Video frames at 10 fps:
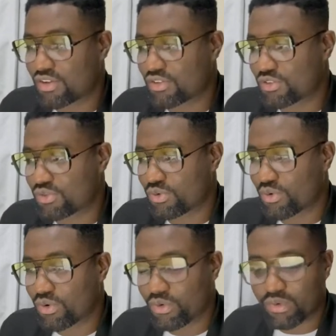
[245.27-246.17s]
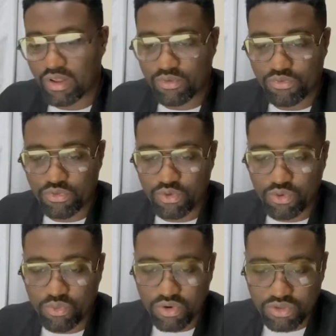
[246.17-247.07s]
So if you
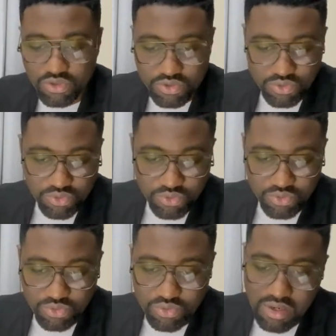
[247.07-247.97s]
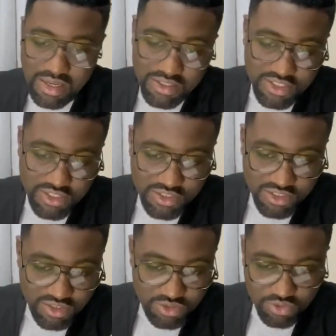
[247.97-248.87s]
want to do like
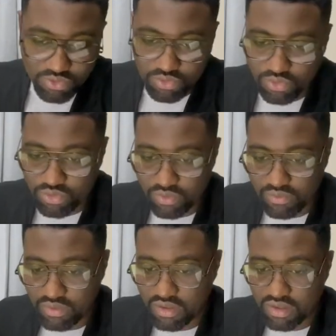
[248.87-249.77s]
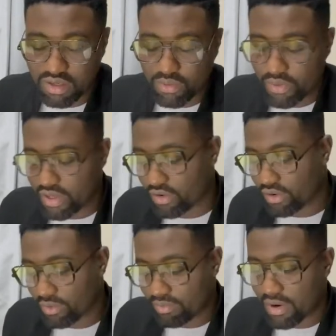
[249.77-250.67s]
changes to the way your
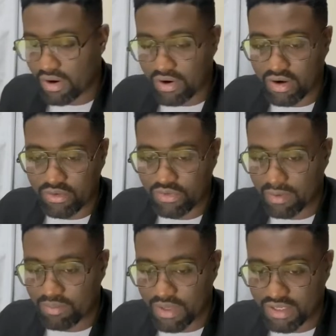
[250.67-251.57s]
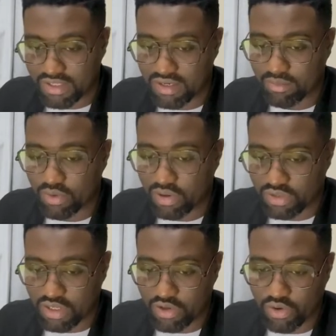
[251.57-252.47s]
paragraph appears in the
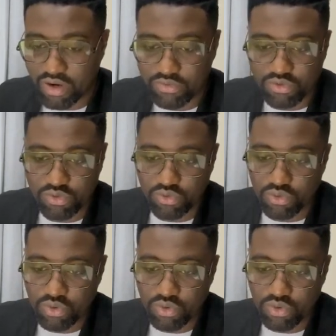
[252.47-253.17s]
browser, you have to